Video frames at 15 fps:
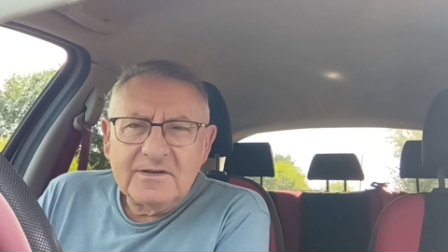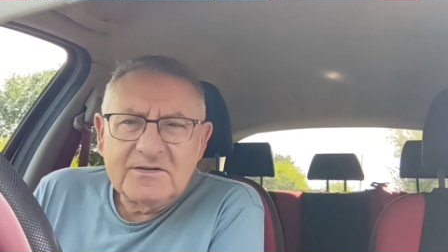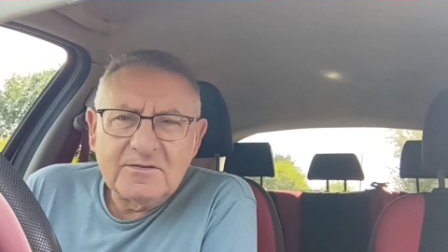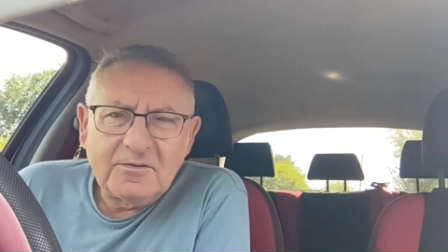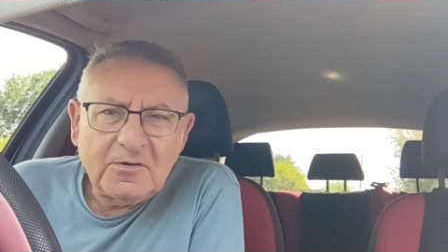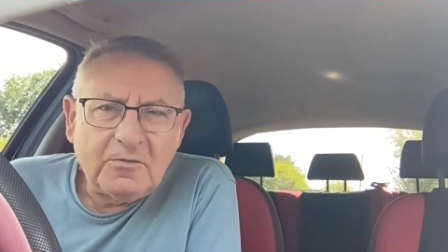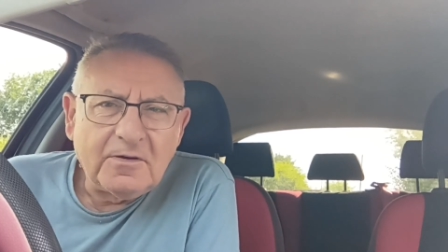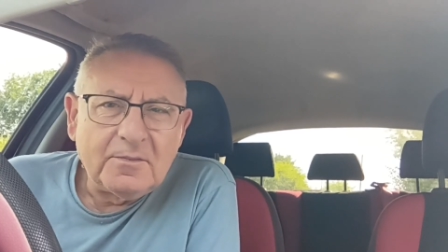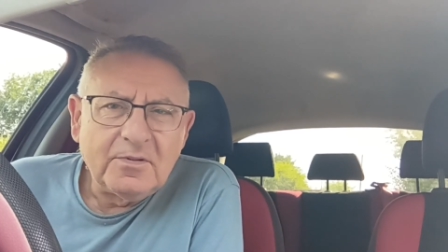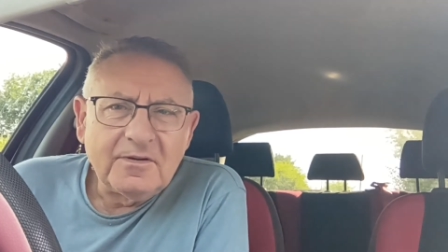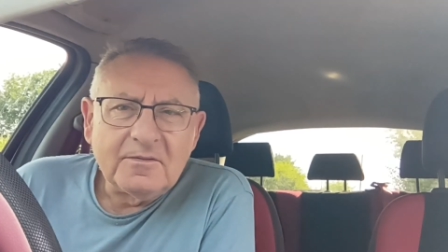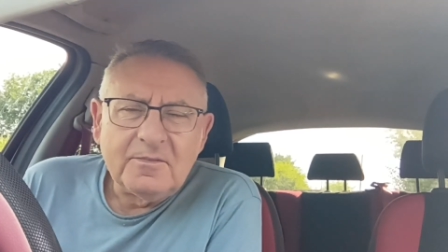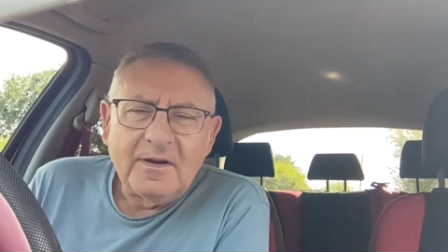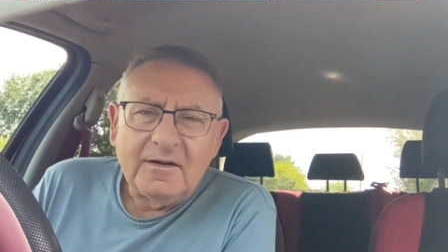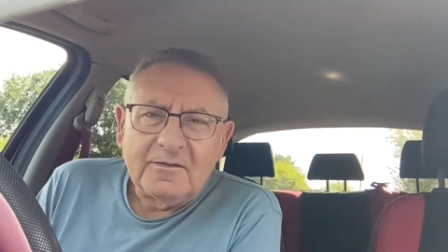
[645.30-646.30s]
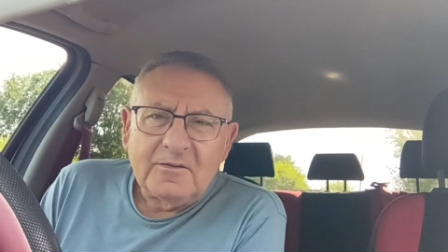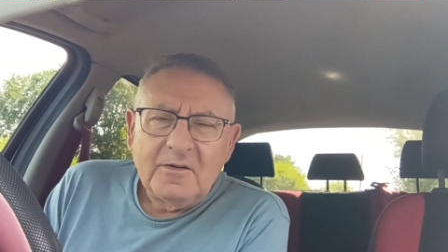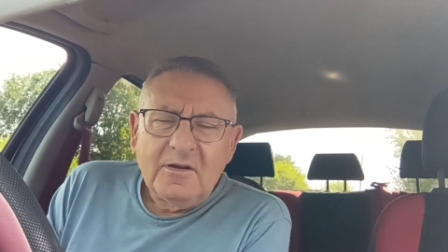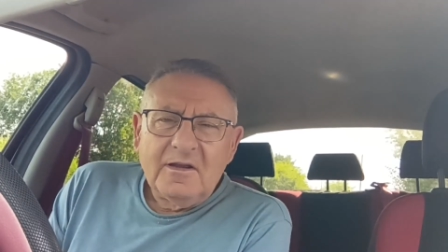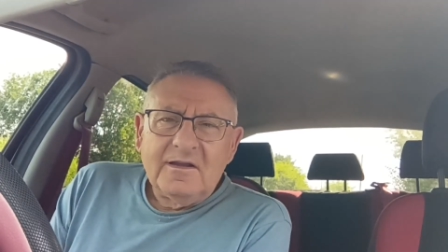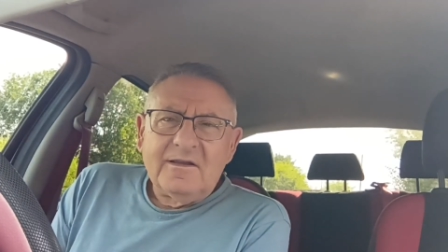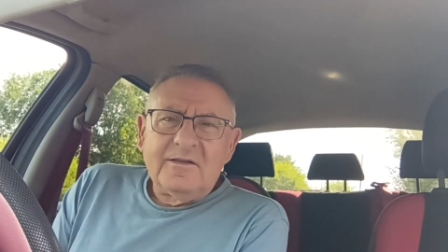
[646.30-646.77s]
Let's not quibble about
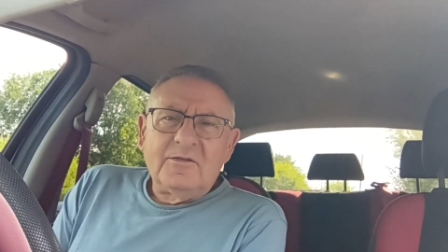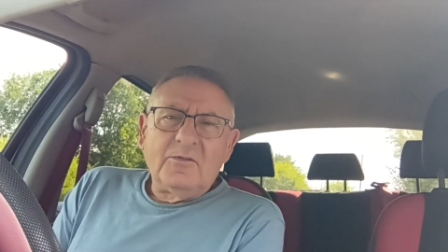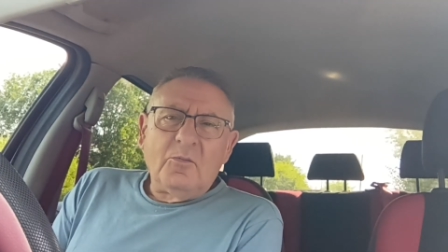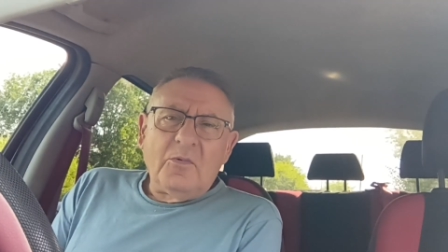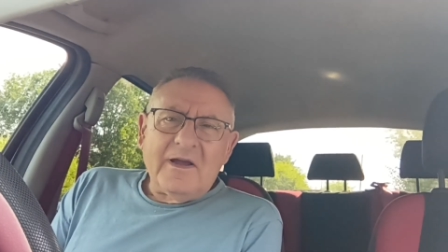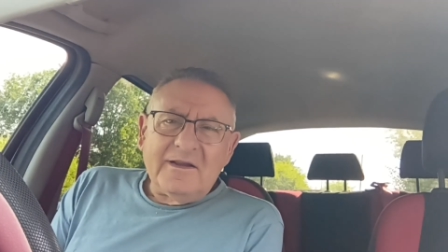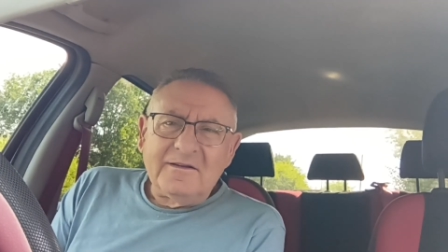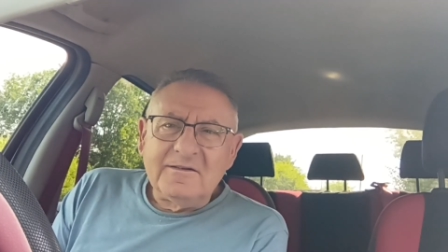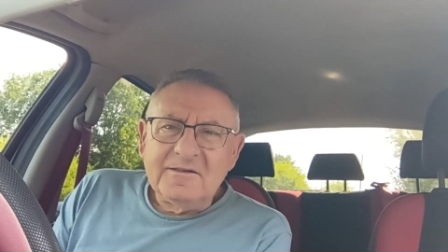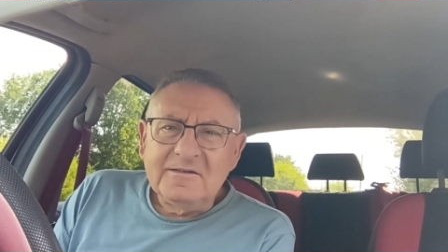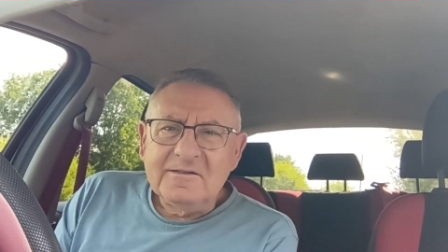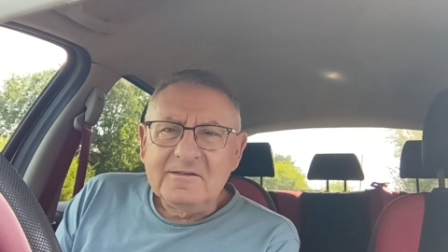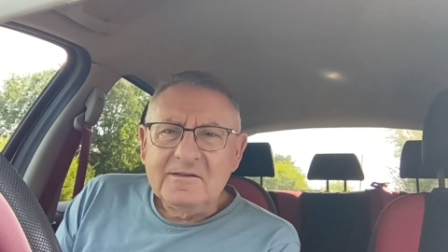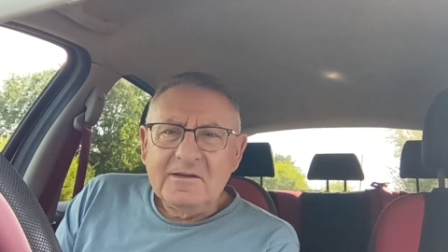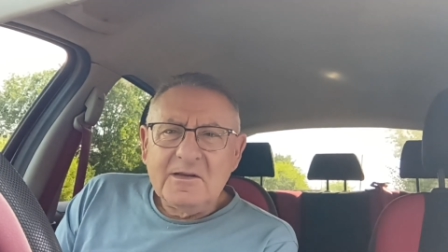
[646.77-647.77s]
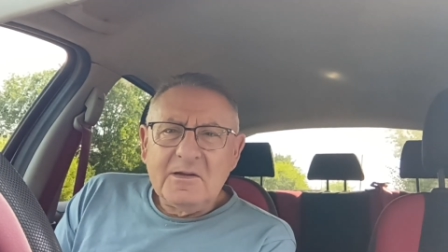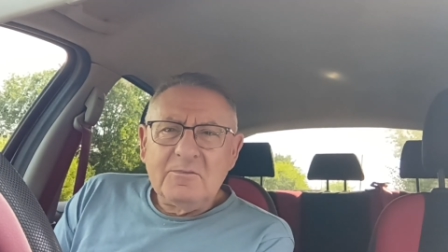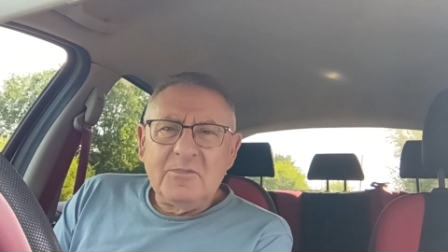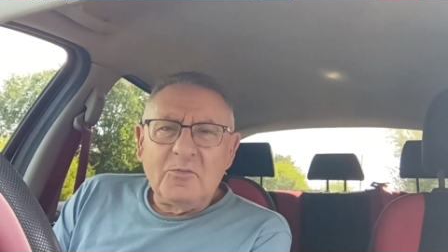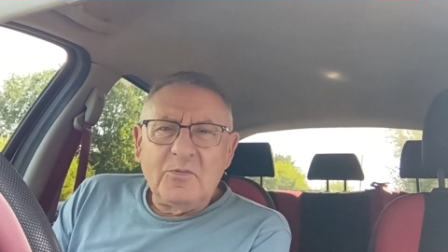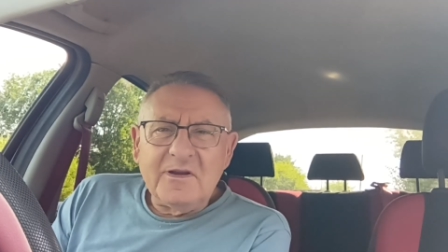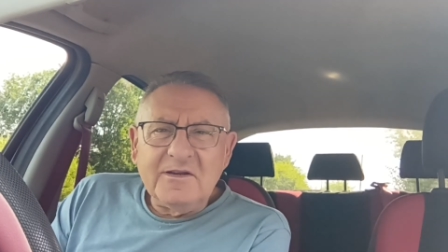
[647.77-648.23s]
the when,
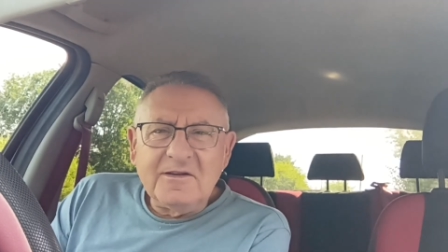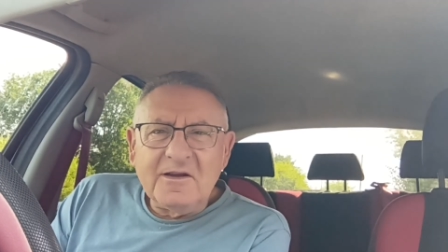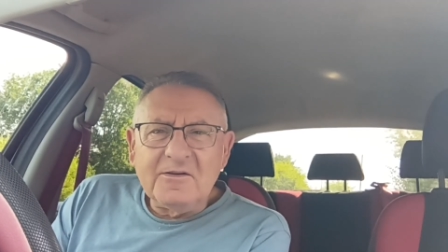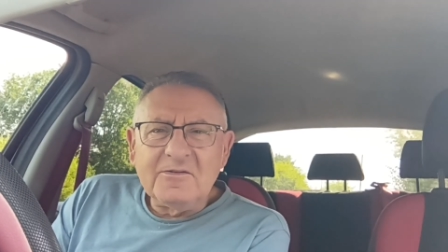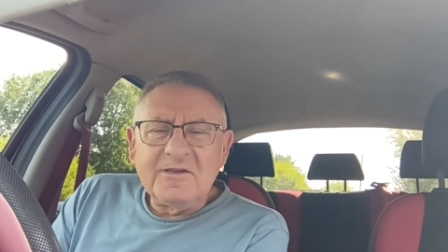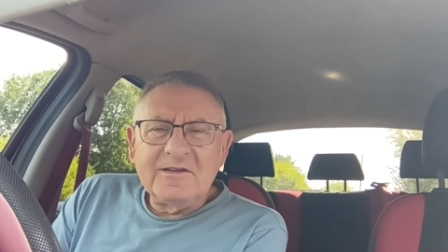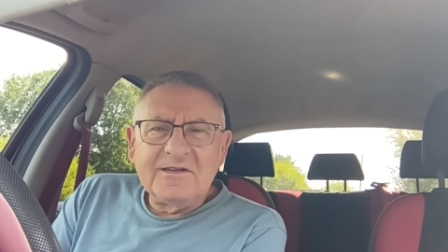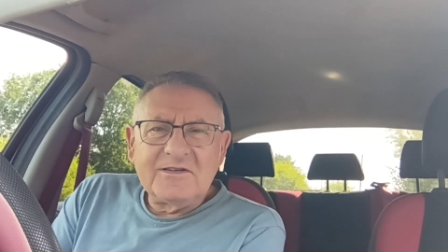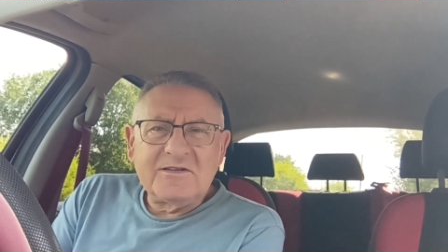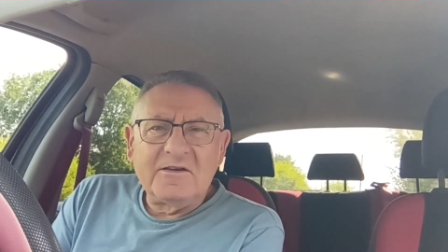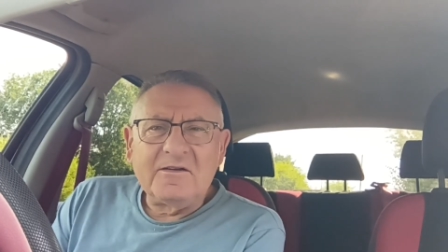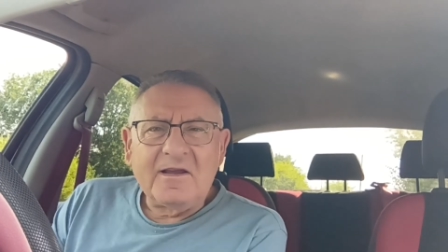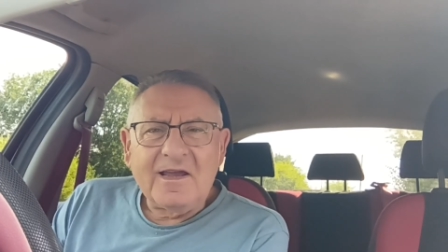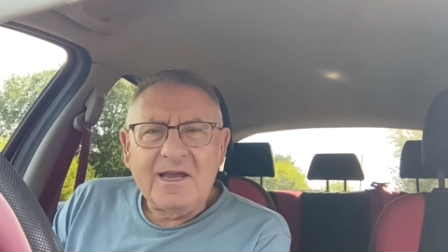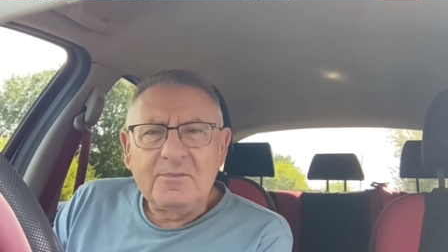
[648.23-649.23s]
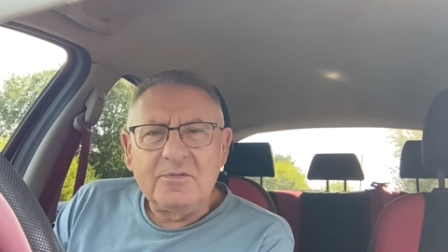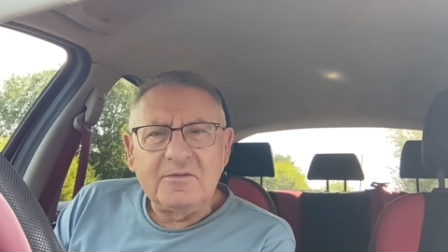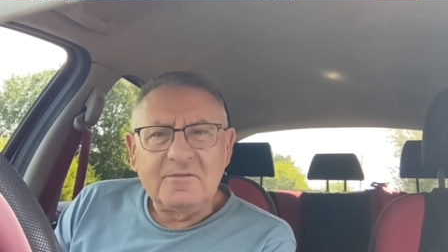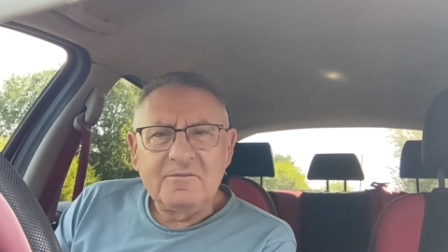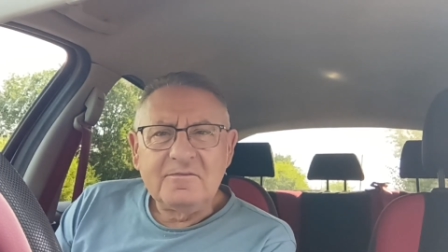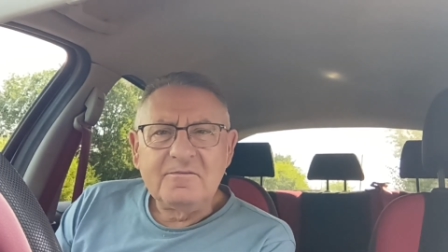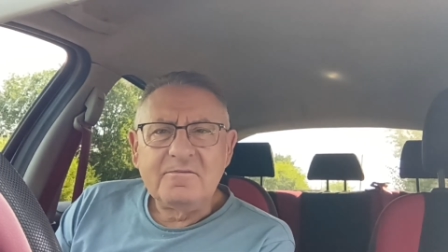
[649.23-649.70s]
but we know that it's going to
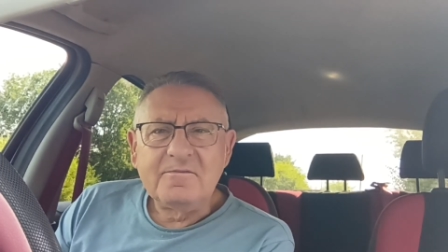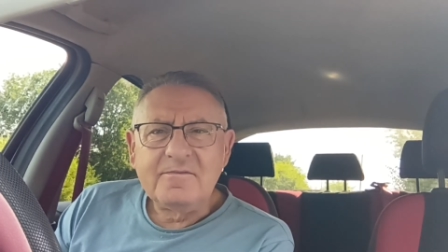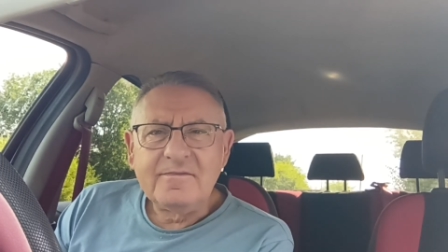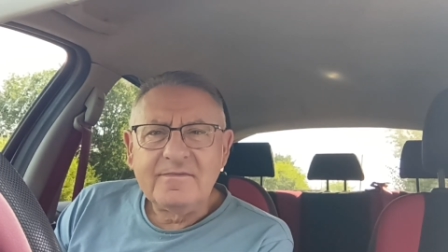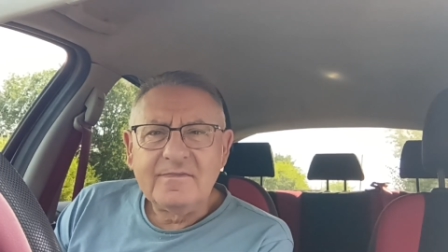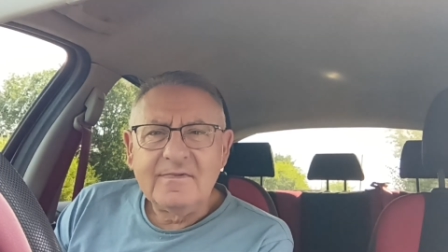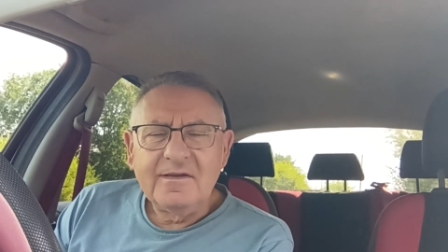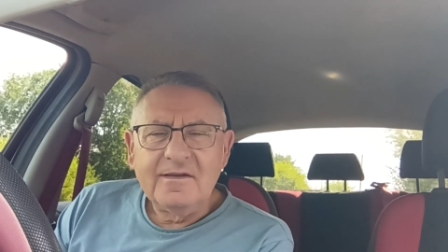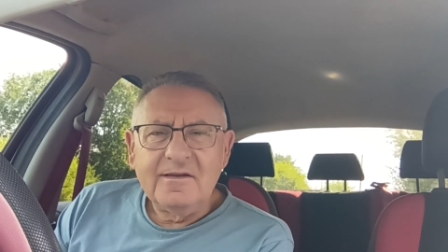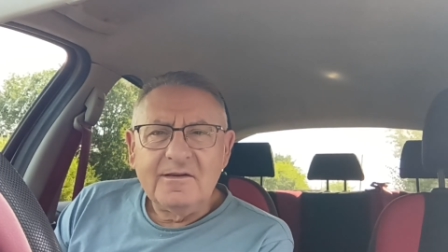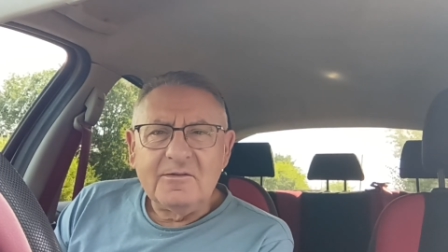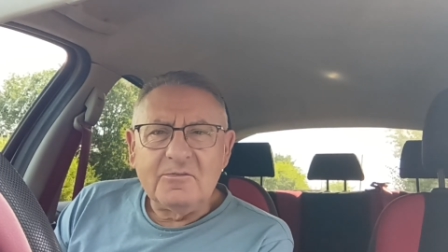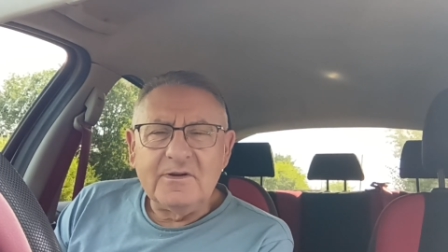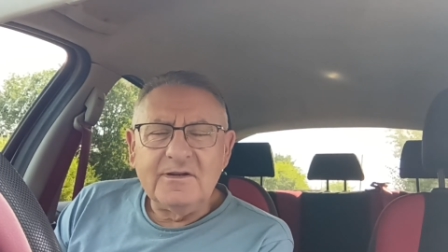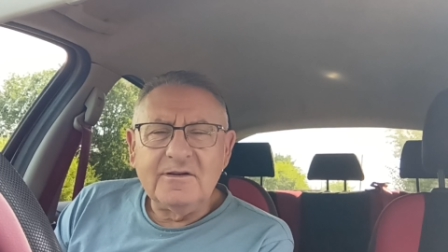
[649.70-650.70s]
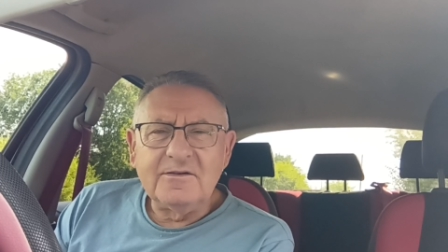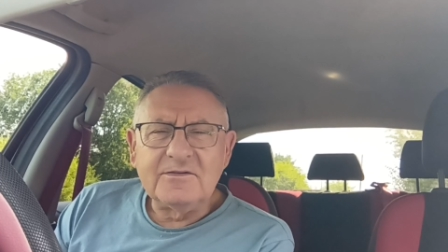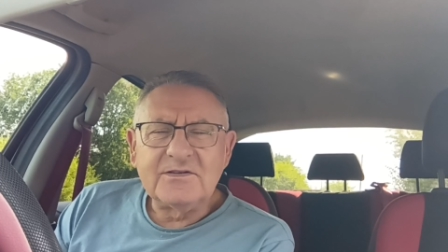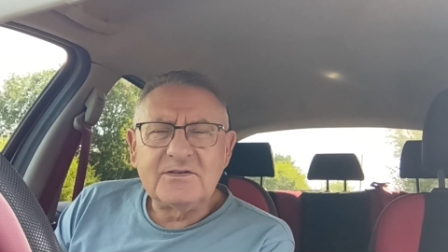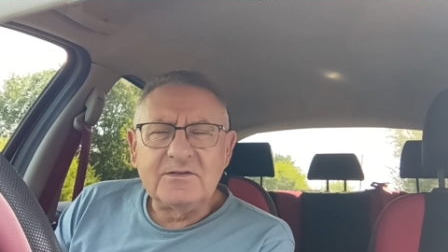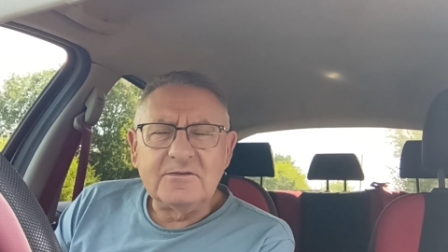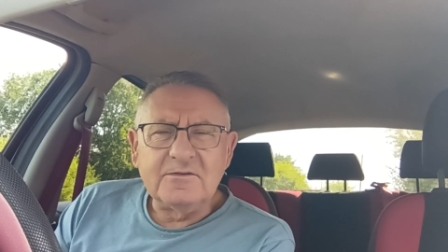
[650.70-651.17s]
happen. We
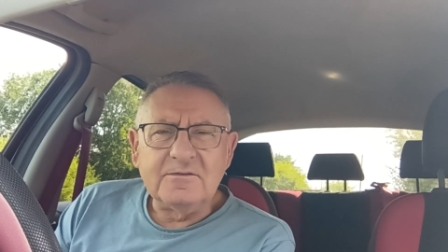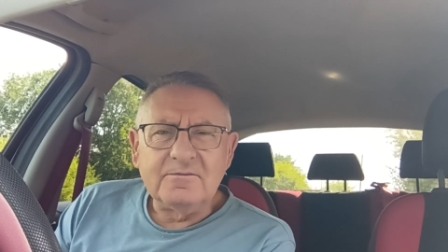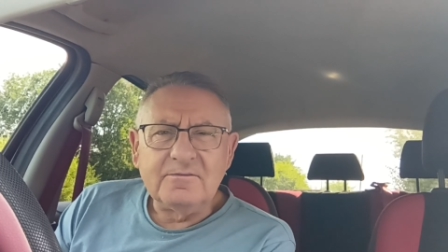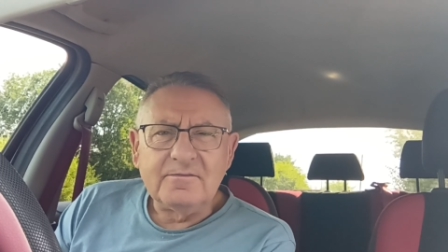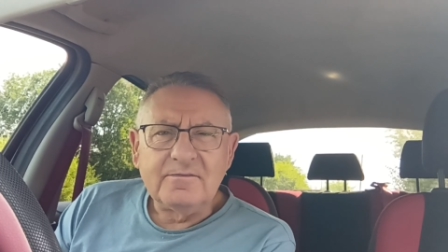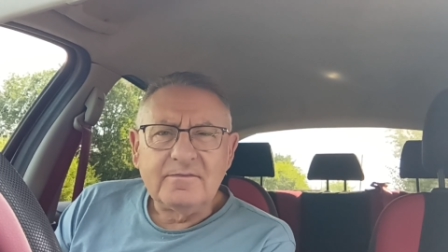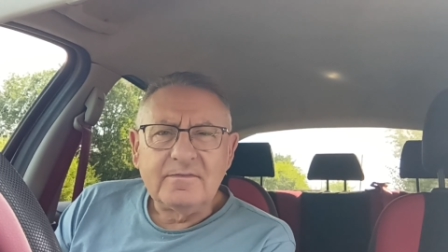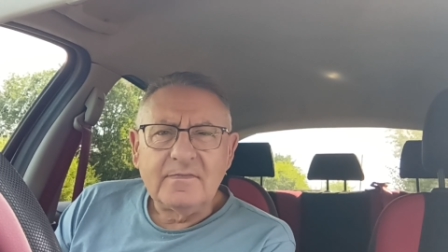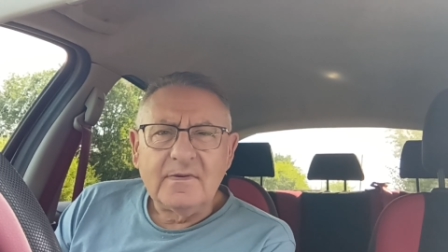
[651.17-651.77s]
know soon.